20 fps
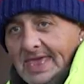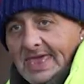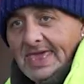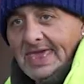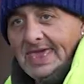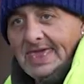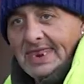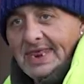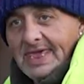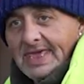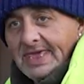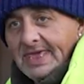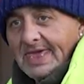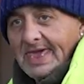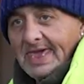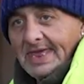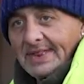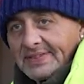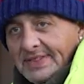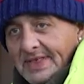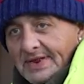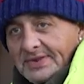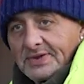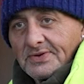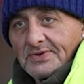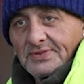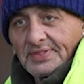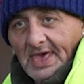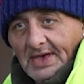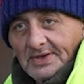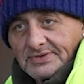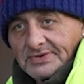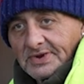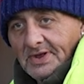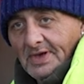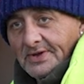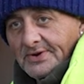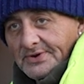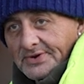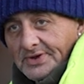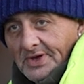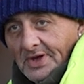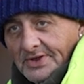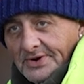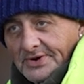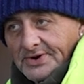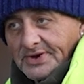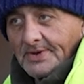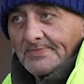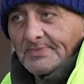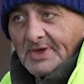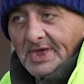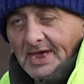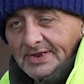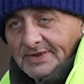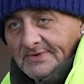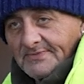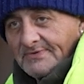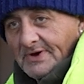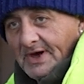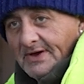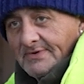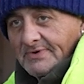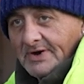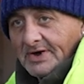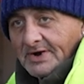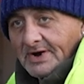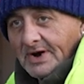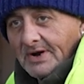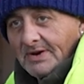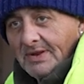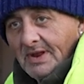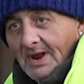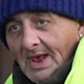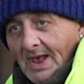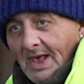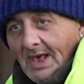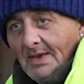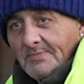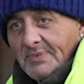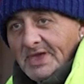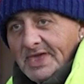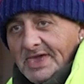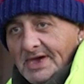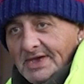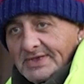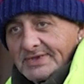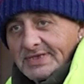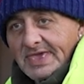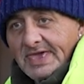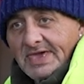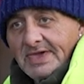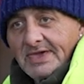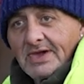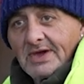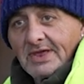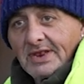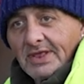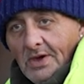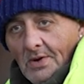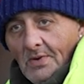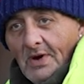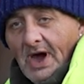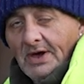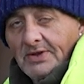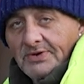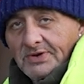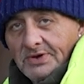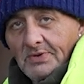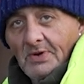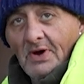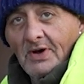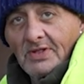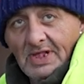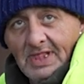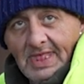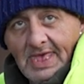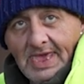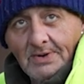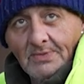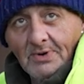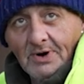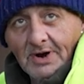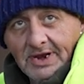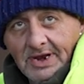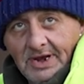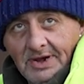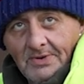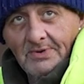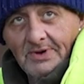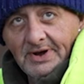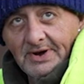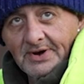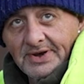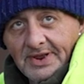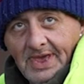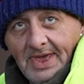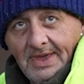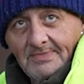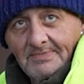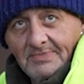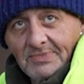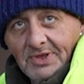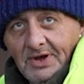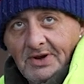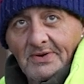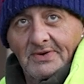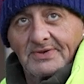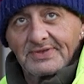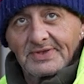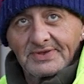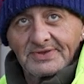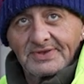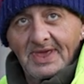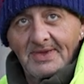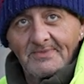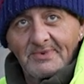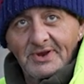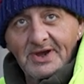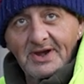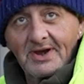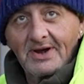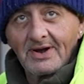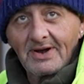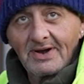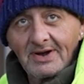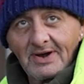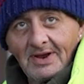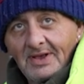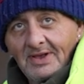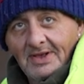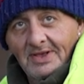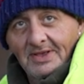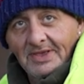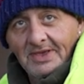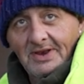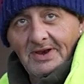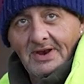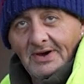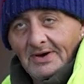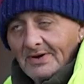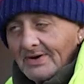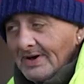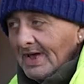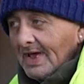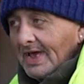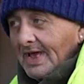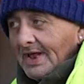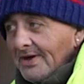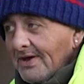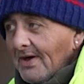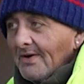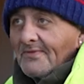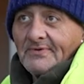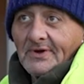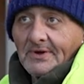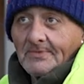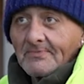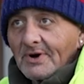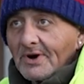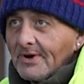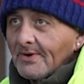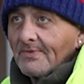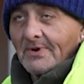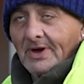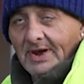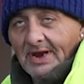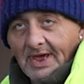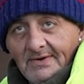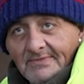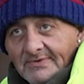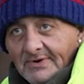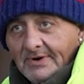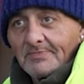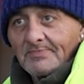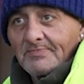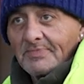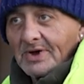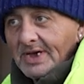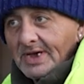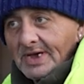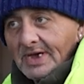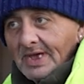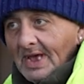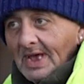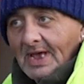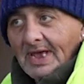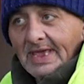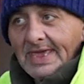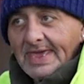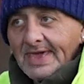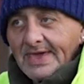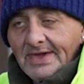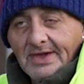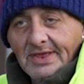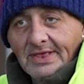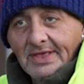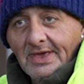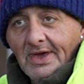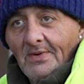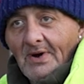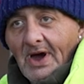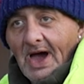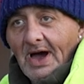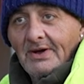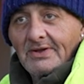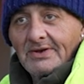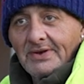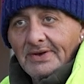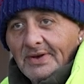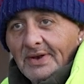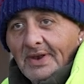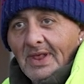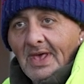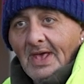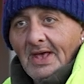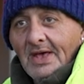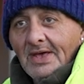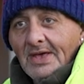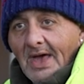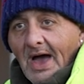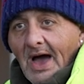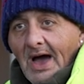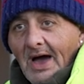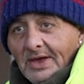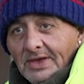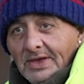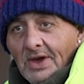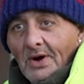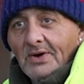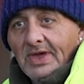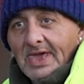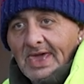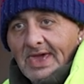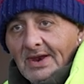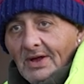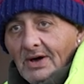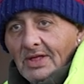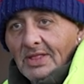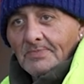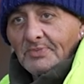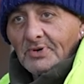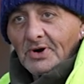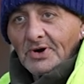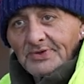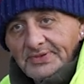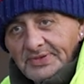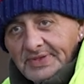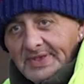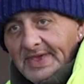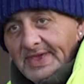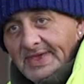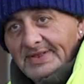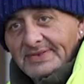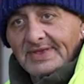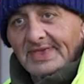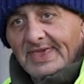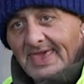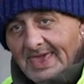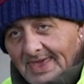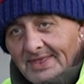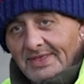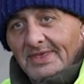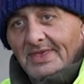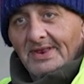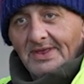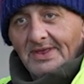he didn't get the $2,000 scholarship. He got the 500 because he couldn't go out and do all the legwork in the wintertime. You know, it's this time of year, you know, November or whatever, but he couldn't go out and uh, go get all the proceeds and get